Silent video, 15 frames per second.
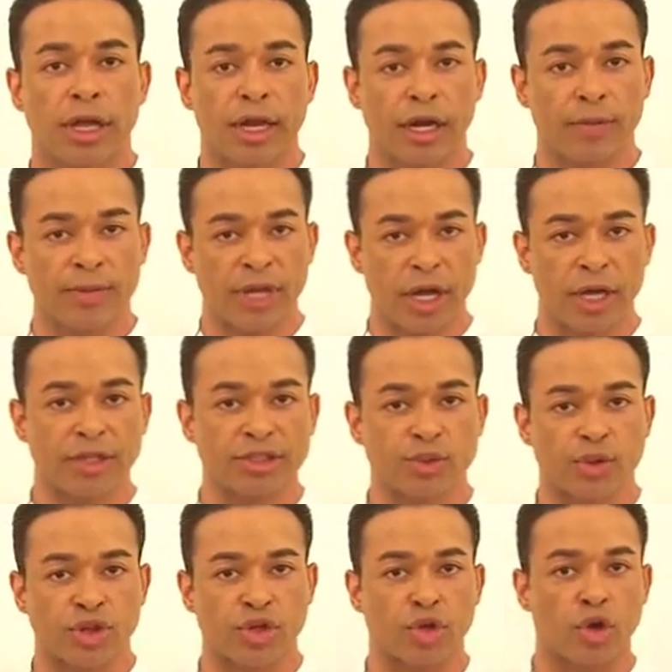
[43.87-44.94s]
And I'll be
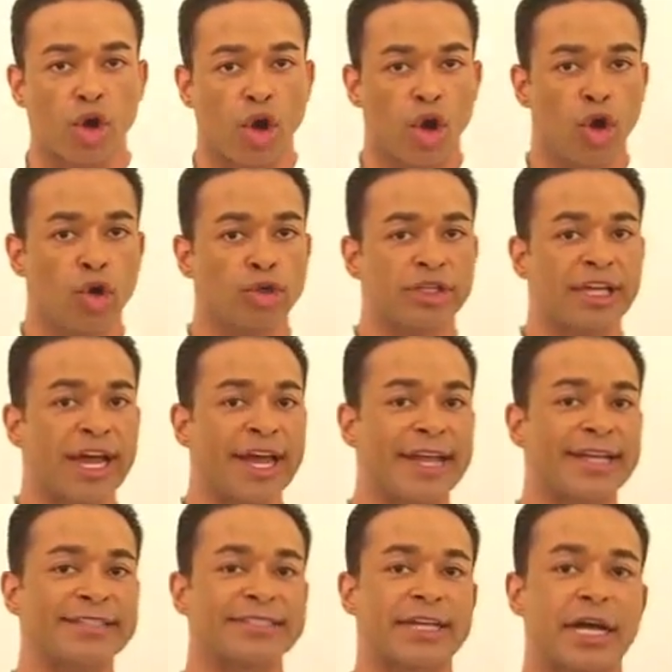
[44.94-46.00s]
honest with you, all
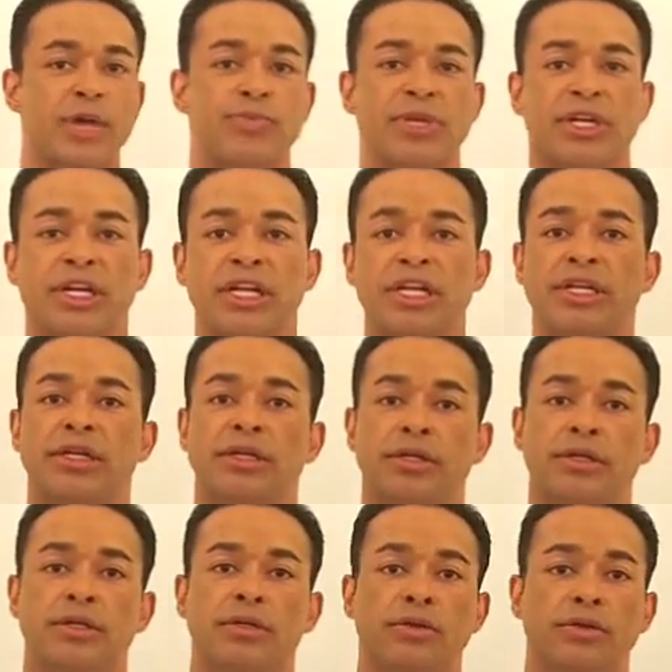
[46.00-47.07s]
diets got me lean.